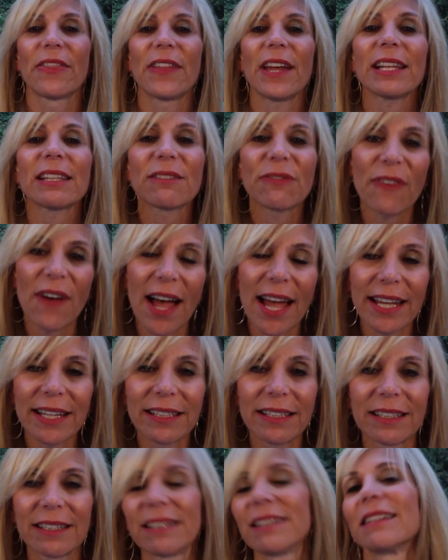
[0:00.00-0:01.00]
That's
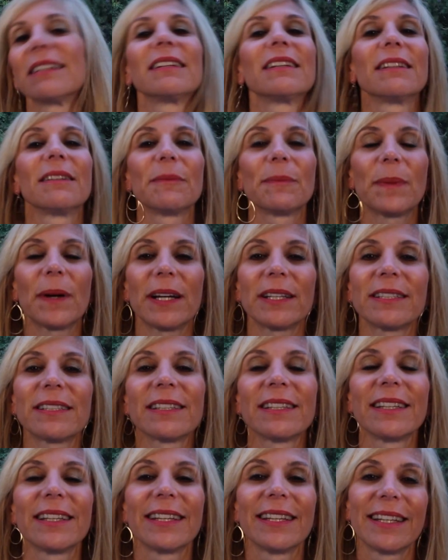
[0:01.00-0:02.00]
fine,
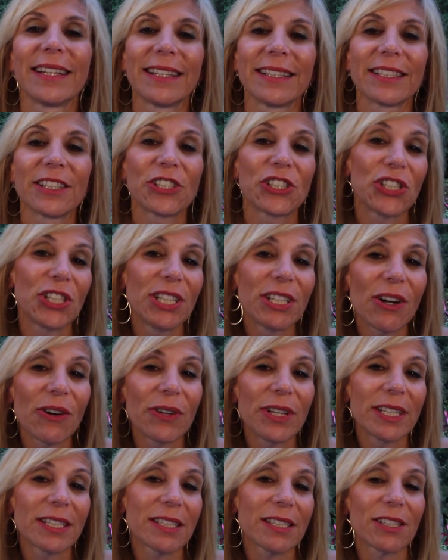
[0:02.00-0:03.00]
but does she know
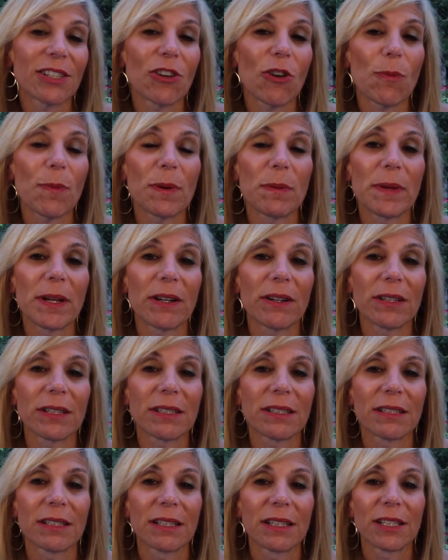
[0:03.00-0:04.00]
he's in an open
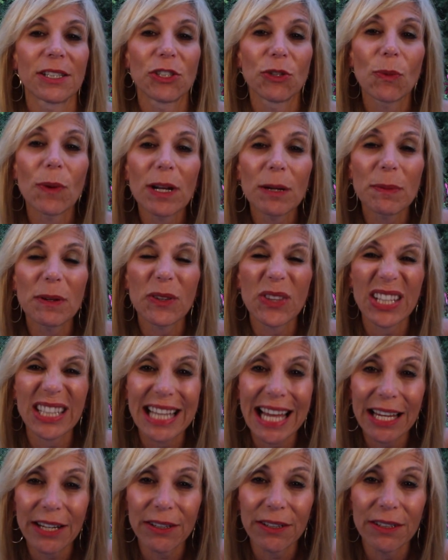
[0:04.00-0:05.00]
marriage? Do you want to be with a
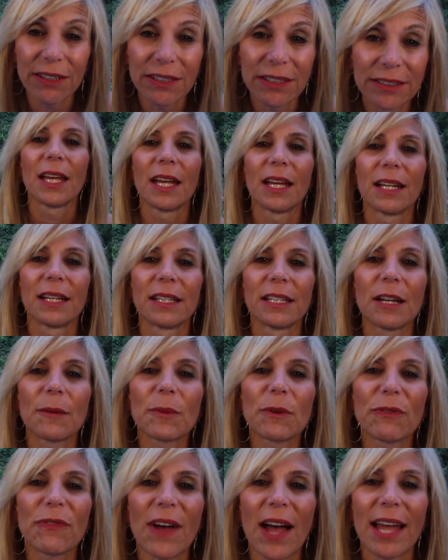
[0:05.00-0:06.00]
liar?
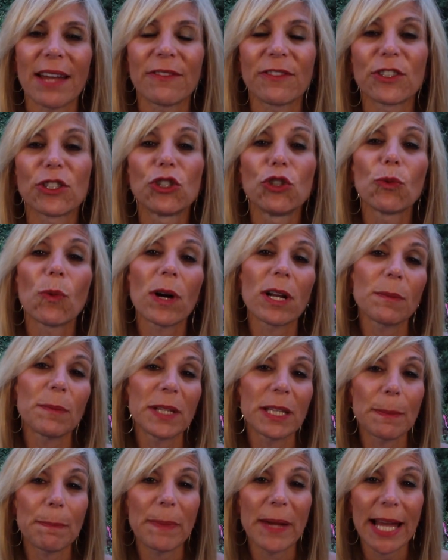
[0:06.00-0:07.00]
Number five, do you want to
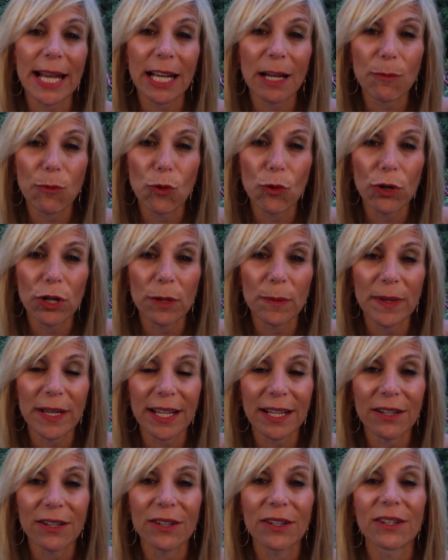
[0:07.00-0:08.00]
be the backup
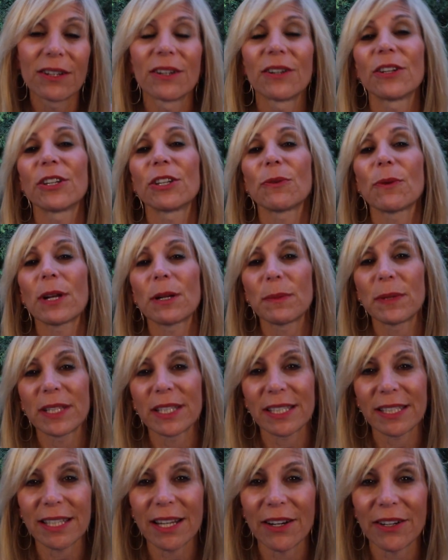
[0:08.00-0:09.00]
quarterback or do you want to be
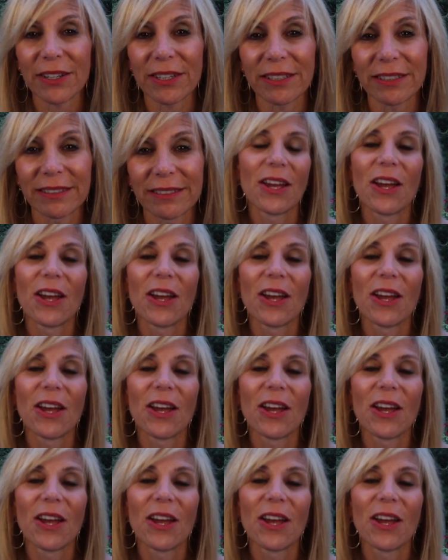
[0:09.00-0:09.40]
the starter?